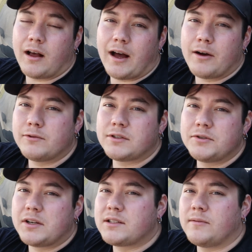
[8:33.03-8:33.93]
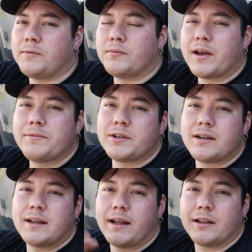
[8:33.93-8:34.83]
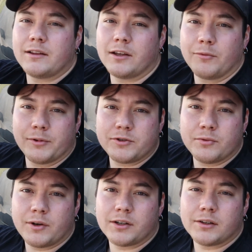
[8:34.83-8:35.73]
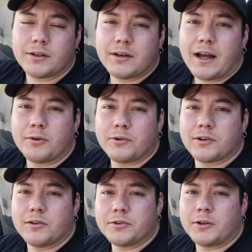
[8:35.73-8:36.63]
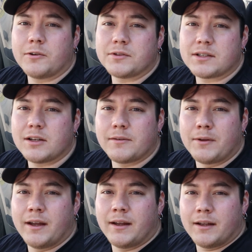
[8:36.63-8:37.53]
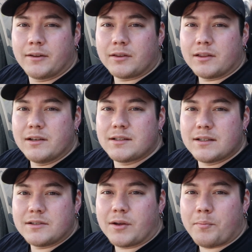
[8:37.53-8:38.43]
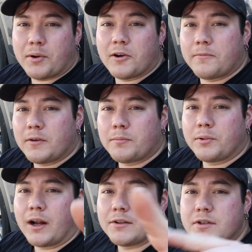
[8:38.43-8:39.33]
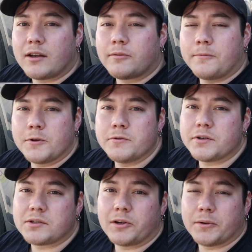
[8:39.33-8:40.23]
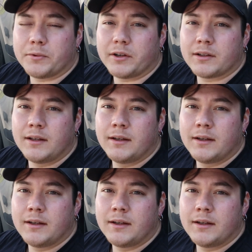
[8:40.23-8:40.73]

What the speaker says: I would suggest if you've never done anything, but you want to learn how to work on your own stuff, this is a perfect project for you to start with.